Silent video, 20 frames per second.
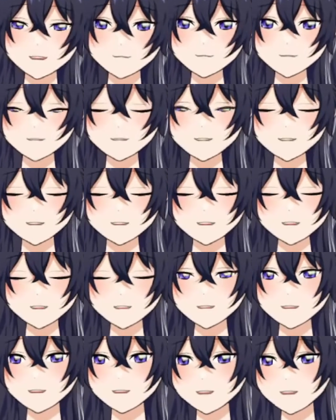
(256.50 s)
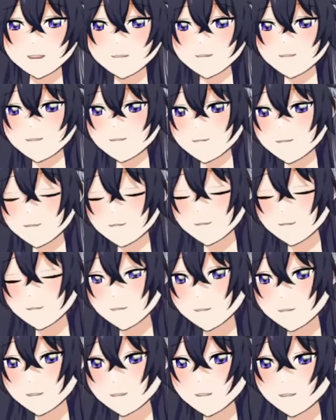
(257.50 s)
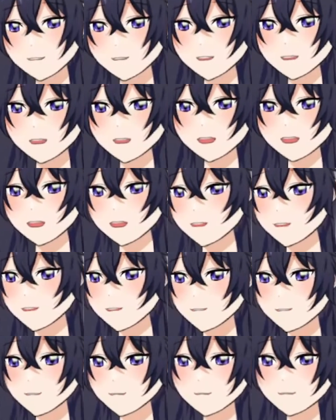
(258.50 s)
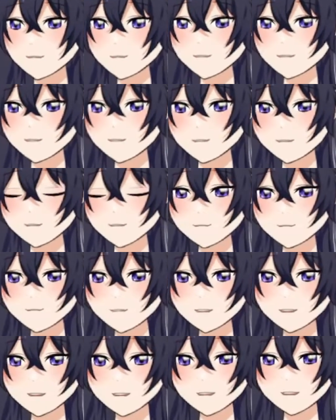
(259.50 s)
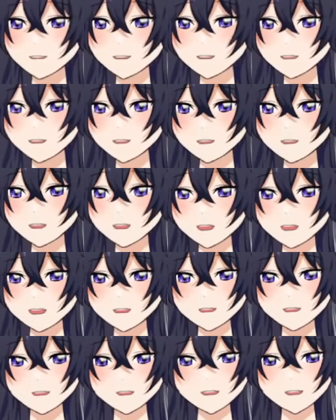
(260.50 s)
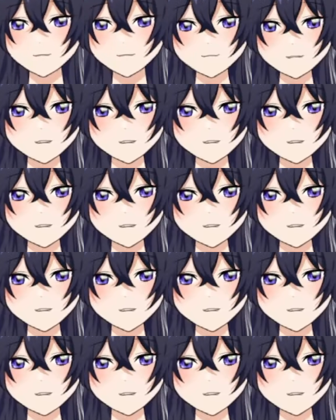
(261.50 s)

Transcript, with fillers: her secrets. Listen. I adore her, so I want her to not hide anything from